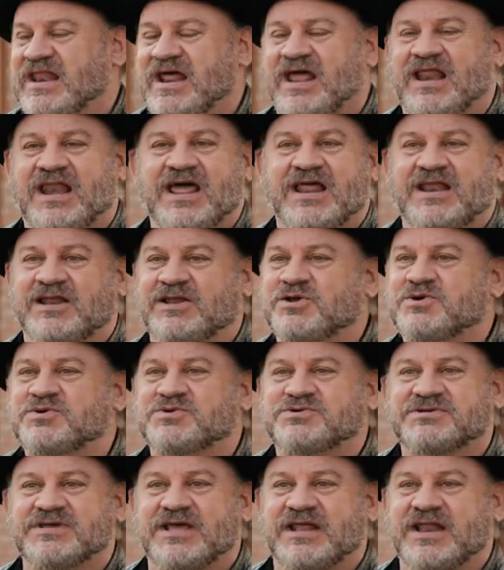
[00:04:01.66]
And I let
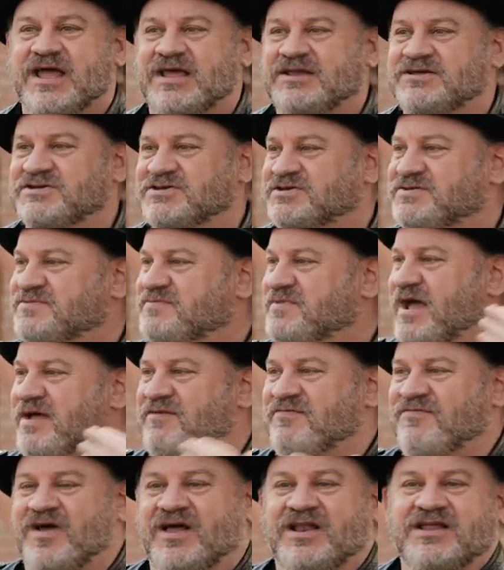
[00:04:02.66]
loose, and
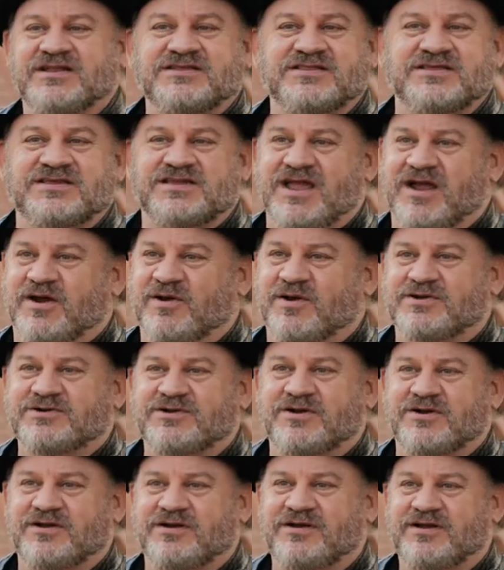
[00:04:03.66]
I fell into the
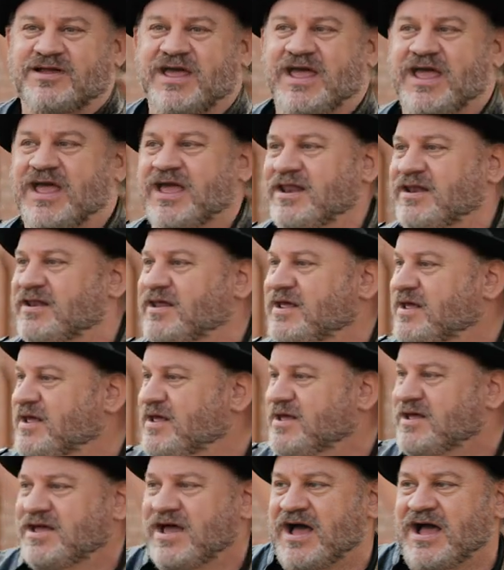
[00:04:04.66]
character, and
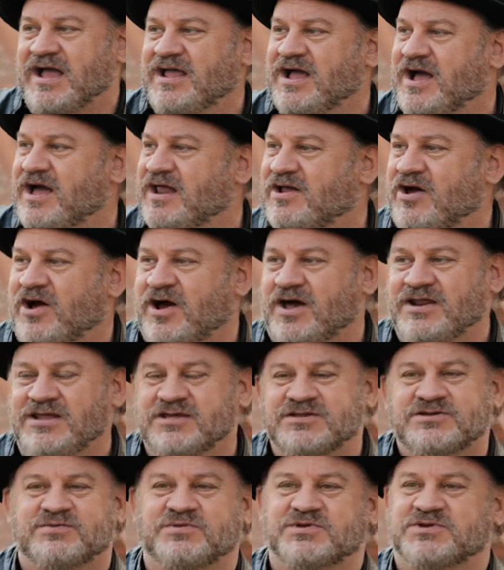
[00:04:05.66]
I got
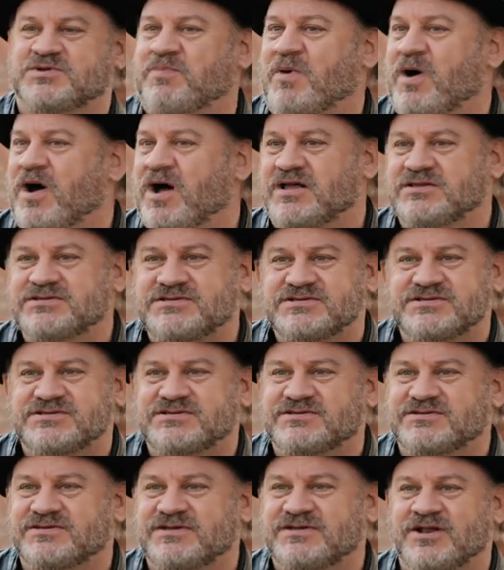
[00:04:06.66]
audience
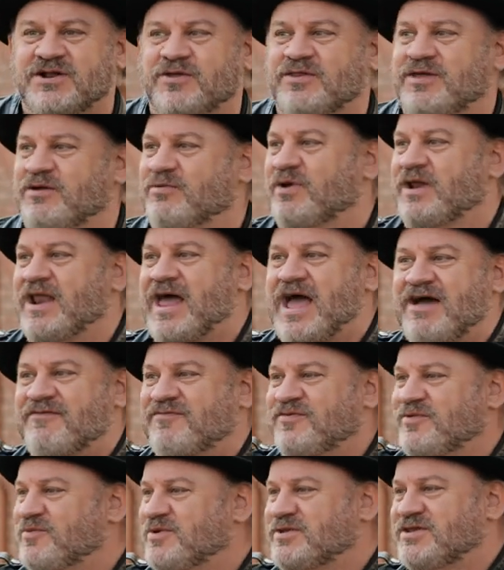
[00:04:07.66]
response. You know, they were
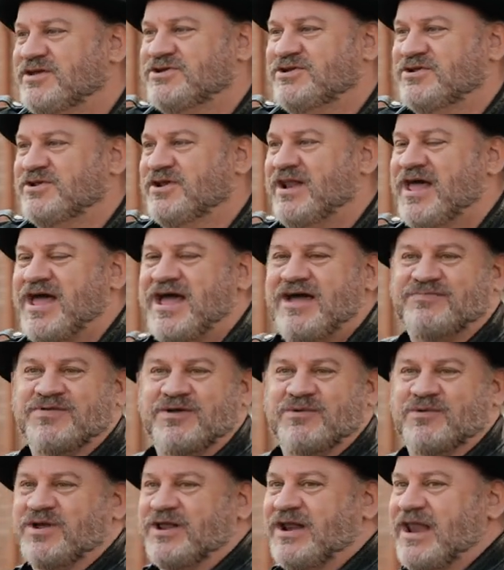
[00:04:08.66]
laughing when they should have laughed,
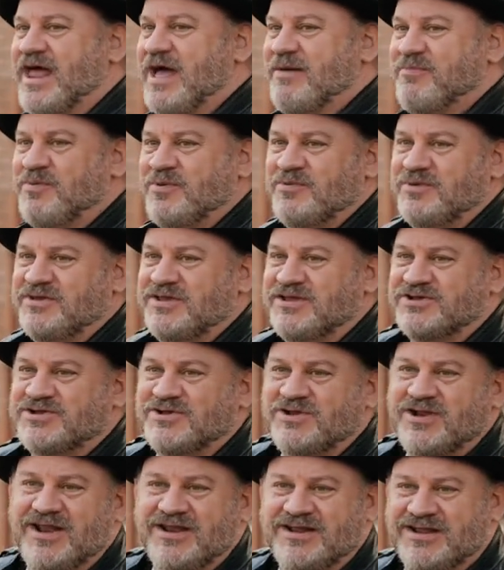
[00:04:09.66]
they were clapping when they
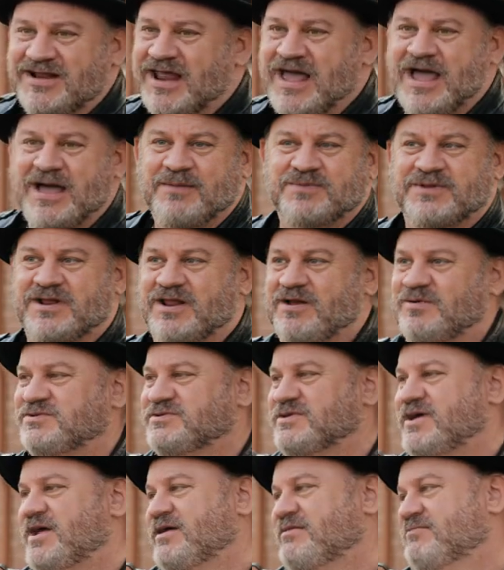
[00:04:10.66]
should have clapped, and I
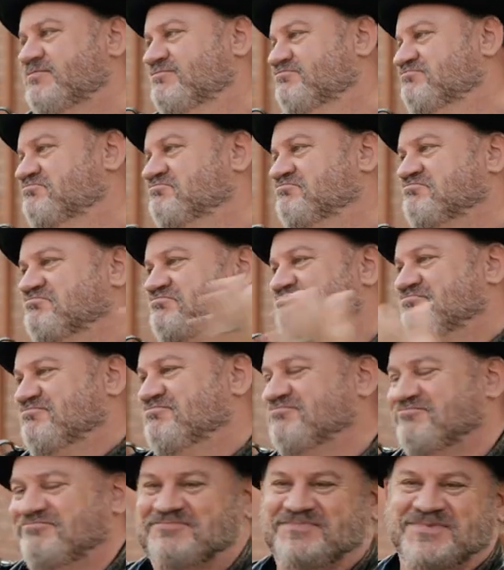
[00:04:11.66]
was like,
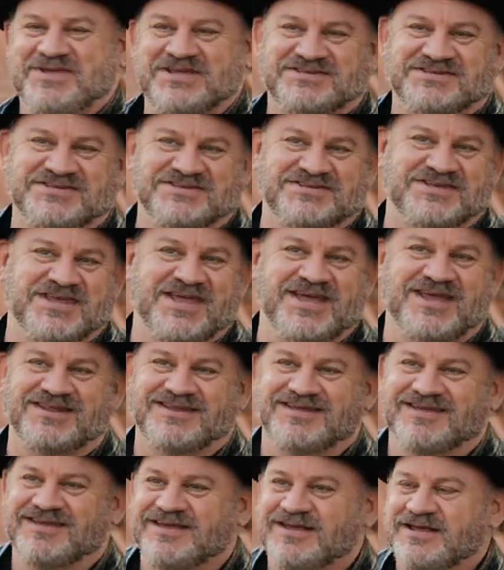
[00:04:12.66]
this is it.